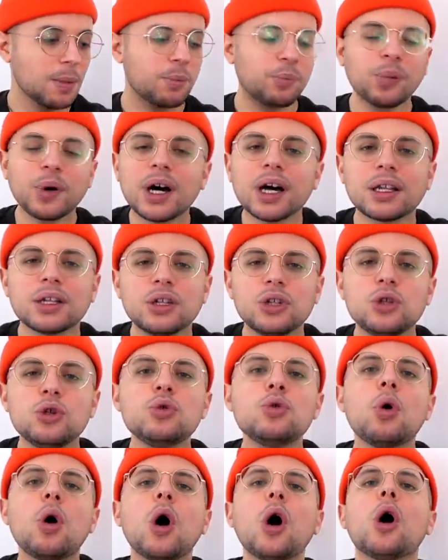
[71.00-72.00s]
But
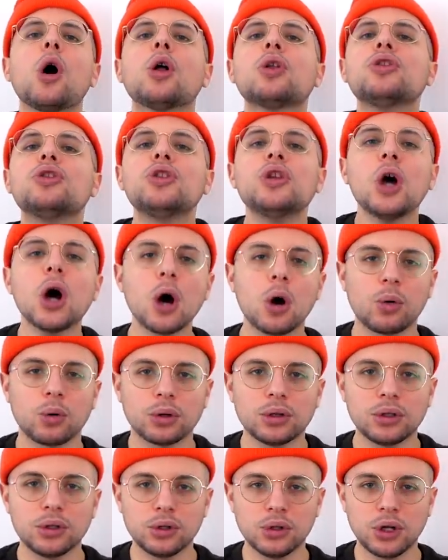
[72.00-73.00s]
you all
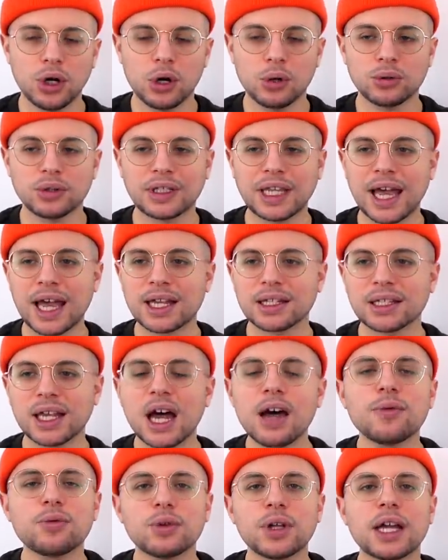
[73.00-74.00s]
know, you know, that
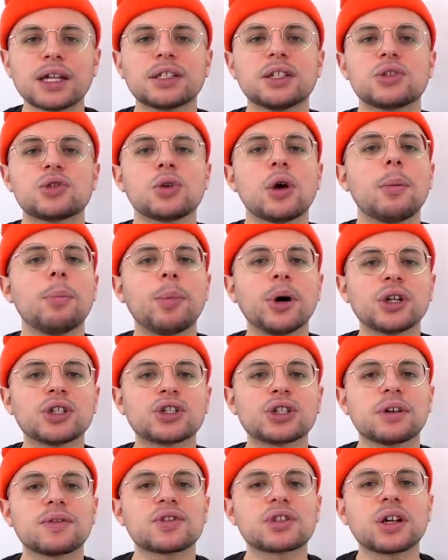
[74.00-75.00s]
I've reacted to a
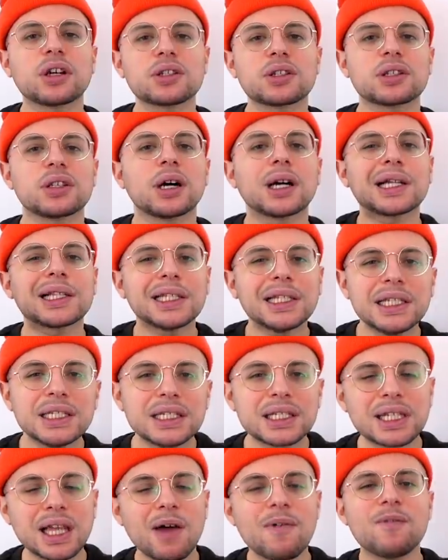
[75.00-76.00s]
bunch of Skusta
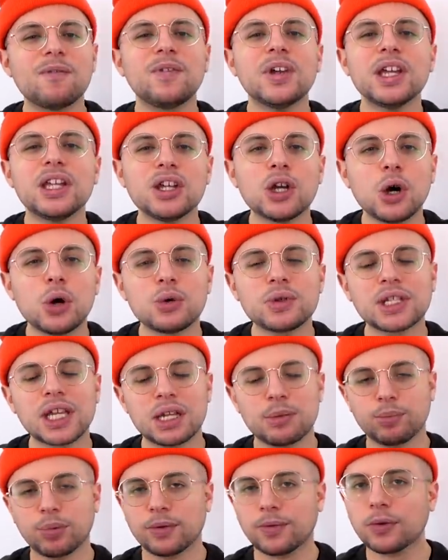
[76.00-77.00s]
Clee's videos
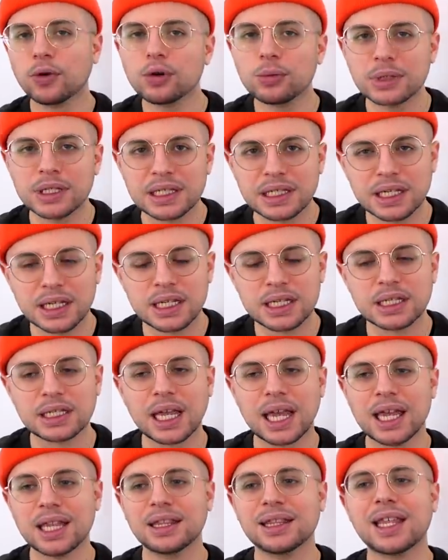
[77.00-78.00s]
and performances,
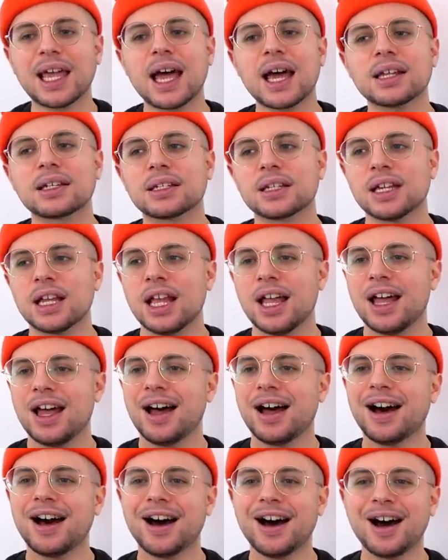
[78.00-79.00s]
and that
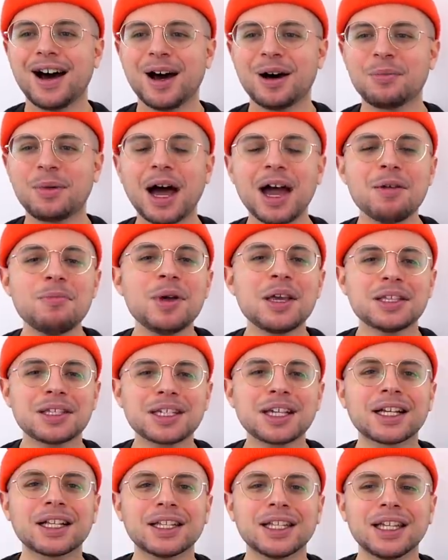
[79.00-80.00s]
I
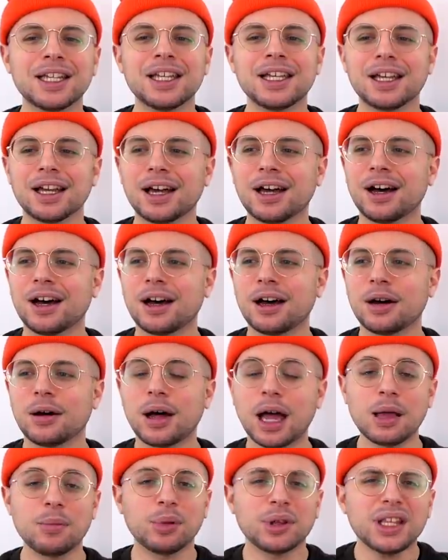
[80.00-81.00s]

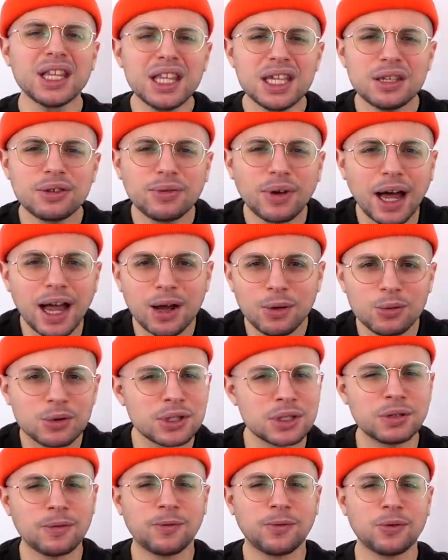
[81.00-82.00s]
believe I
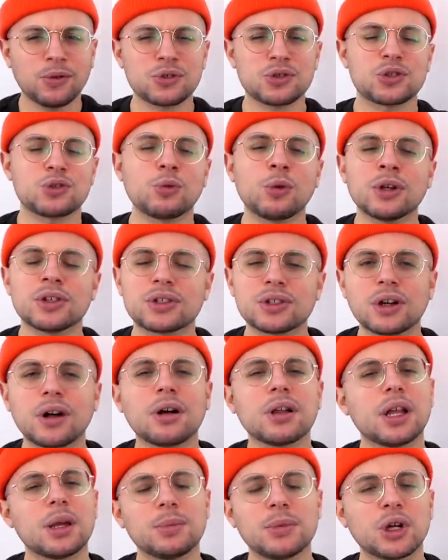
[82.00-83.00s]
was the first one to
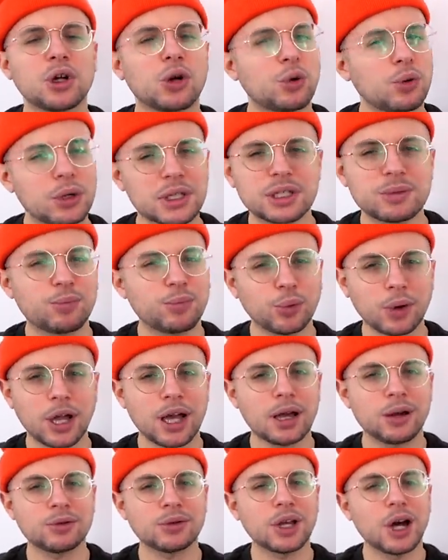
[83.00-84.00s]
call him the Chris
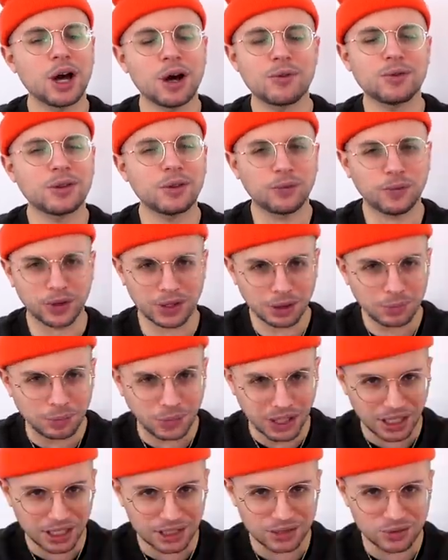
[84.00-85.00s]
Brown of the
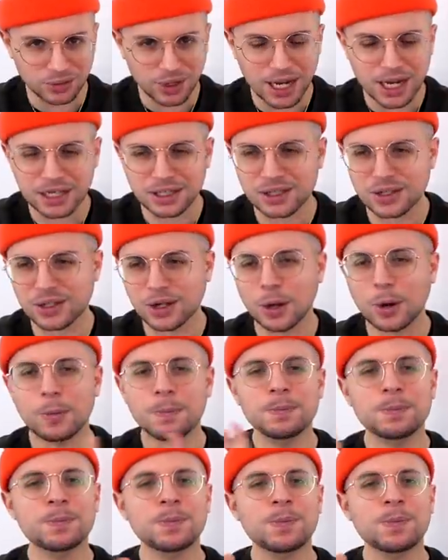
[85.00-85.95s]
Philippines, right? So